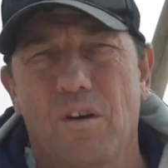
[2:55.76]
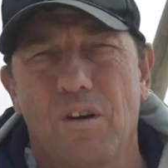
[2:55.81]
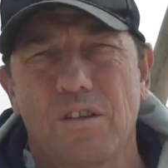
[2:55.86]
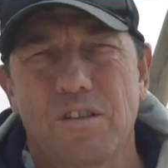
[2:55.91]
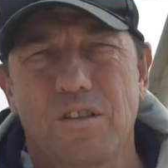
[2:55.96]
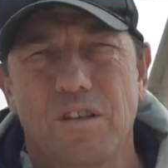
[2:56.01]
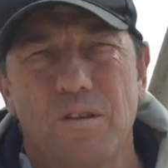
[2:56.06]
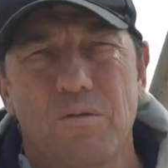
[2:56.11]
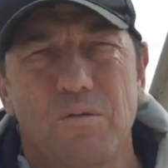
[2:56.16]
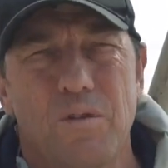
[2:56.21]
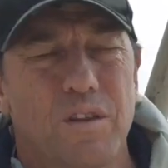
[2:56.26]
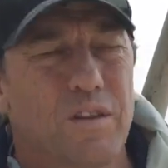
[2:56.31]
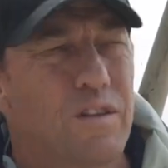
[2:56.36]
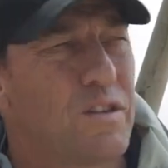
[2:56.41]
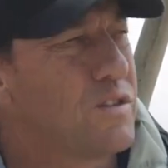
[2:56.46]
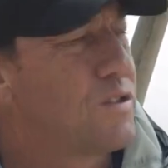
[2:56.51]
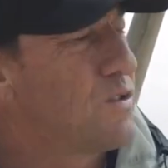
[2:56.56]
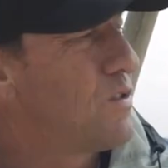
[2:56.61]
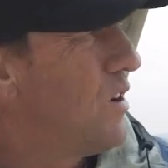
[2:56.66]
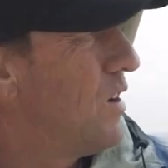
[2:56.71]
casting with
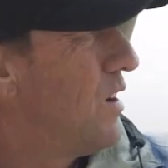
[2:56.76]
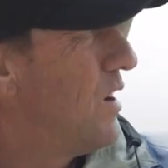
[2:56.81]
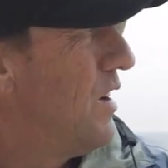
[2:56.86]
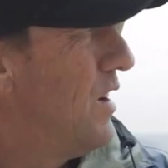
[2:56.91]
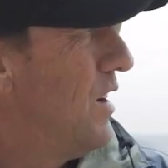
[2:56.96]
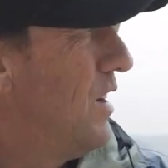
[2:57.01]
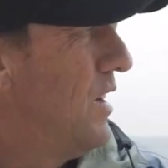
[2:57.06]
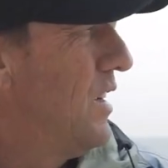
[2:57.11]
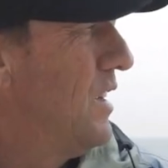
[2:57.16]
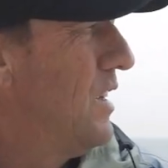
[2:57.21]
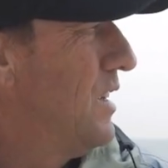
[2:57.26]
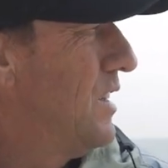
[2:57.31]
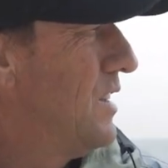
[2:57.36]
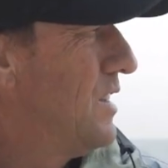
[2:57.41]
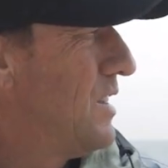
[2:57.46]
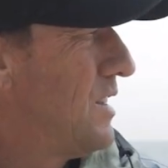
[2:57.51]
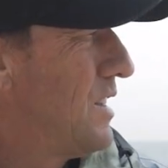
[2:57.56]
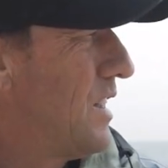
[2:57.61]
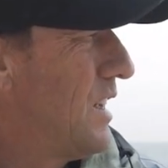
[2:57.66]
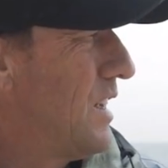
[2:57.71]
this rod,
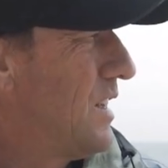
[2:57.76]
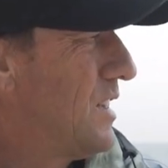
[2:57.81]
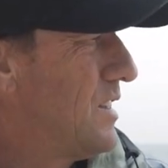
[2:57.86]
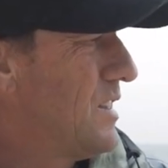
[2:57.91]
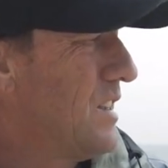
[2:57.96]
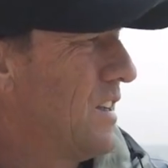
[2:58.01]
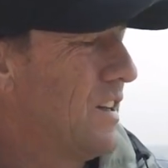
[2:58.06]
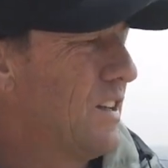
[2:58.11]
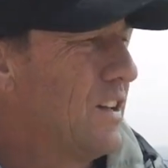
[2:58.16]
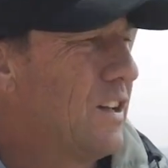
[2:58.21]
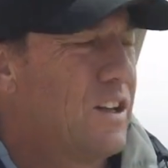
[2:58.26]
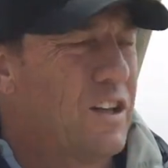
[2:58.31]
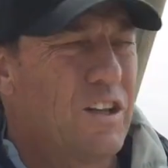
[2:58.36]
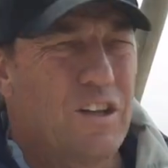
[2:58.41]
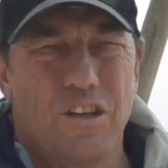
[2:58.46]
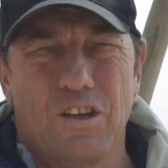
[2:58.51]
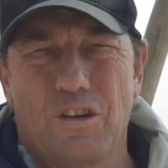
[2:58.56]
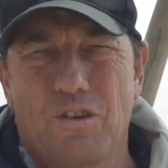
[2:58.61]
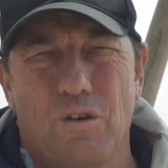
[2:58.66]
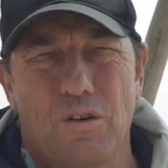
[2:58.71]
is that
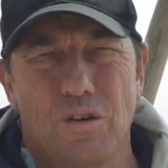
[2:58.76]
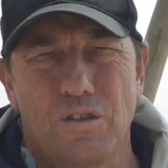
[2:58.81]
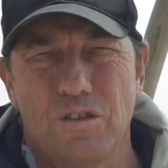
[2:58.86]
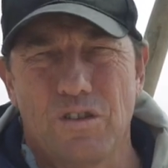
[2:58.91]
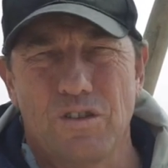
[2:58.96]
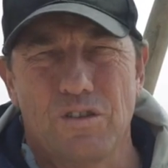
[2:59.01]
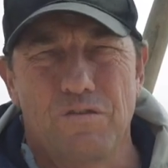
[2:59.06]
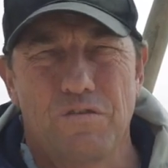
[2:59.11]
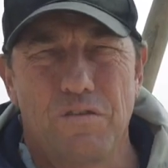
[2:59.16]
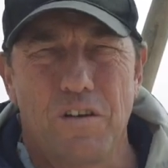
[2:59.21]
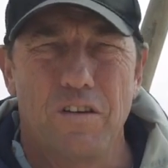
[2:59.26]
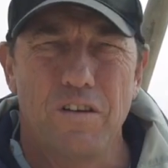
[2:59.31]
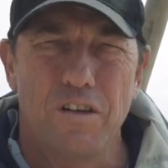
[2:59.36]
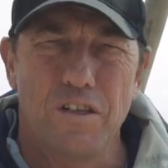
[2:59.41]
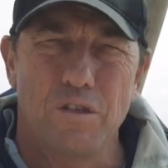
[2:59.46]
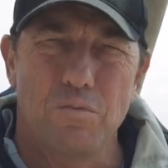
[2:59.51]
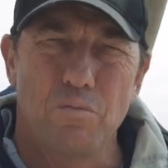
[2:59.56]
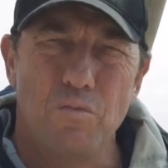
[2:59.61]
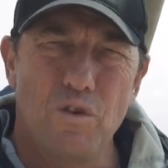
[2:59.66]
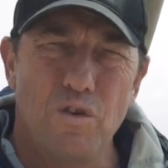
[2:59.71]
the cast is very
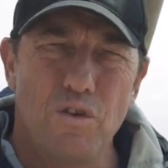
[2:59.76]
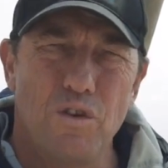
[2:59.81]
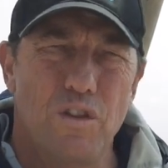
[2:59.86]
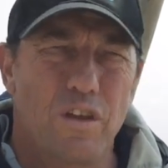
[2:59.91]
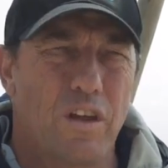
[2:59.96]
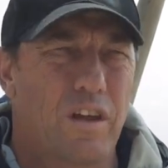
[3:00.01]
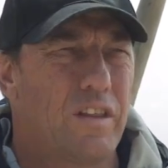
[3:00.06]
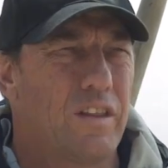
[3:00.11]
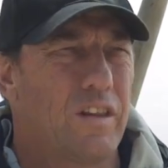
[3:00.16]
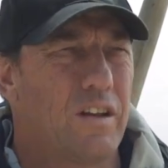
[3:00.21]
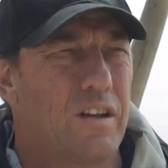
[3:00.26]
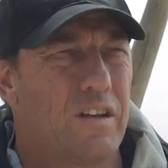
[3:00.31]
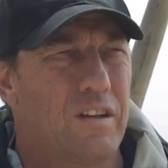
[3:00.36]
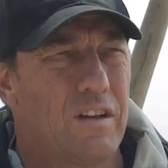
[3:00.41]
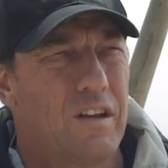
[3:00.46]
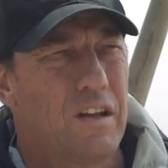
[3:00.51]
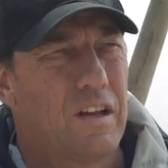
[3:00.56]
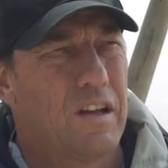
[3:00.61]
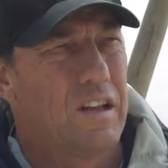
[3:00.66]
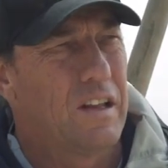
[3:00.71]
smooth, and
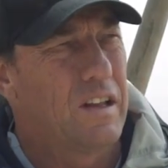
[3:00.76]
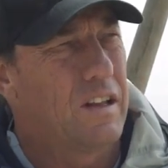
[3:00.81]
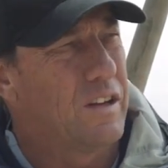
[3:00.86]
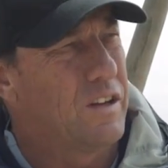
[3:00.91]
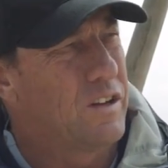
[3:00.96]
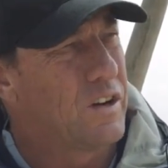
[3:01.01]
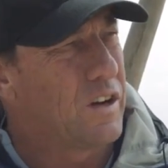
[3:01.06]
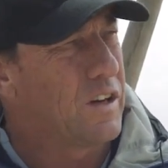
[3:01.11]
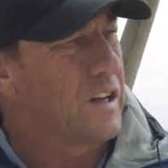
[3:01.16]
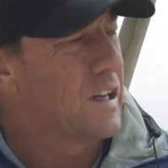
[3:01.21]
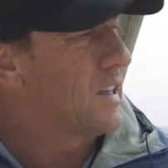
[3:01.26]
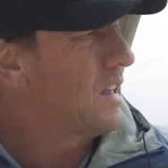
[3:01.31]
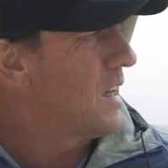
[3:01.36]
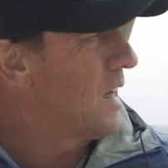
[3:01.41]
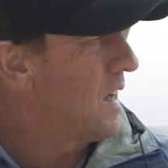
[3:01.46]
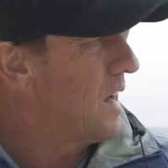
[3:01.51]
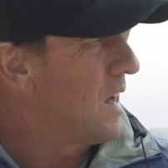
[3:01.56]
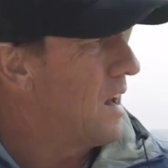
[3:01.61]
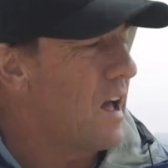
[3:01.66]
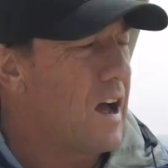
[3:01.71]
you don't get
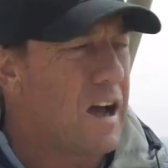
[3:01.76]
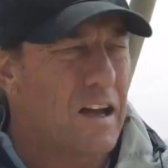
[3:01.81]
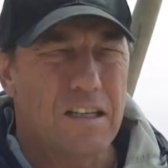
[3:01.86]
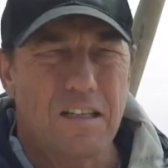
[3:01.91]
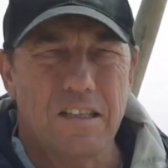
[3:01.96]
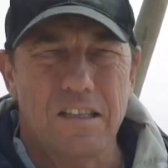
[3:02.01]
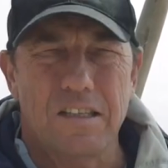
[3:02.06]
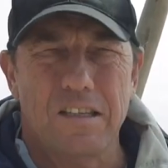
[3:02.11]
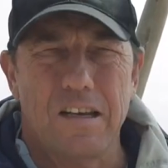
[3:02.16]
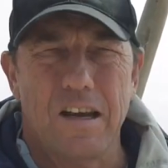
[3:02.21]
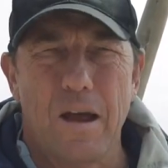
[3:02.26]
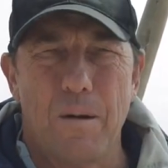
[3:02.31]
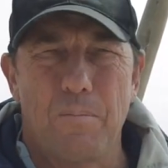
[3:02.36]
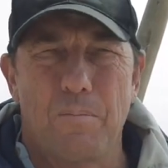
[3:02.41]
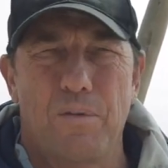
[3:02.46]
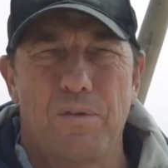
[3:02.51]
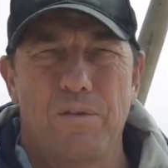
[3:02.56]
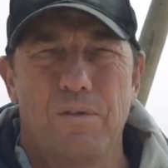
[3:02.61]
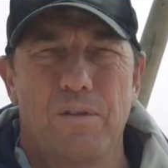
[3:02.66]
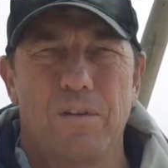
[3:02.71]
that line
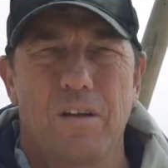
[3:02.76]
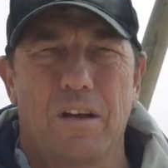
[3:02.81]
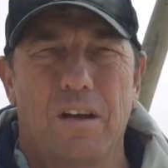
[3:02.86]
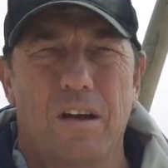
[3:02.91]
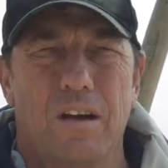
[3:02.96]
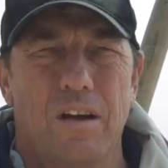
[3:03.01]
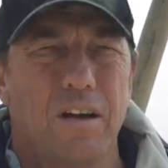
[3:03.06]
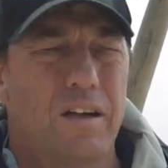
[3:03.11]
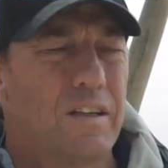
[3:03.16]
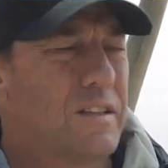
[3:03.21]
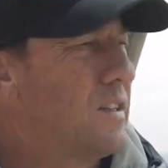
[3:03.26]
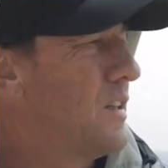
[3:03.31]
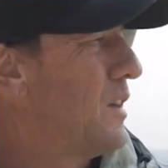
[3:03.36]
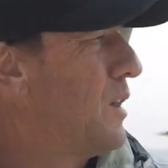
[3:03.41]
slap through the guides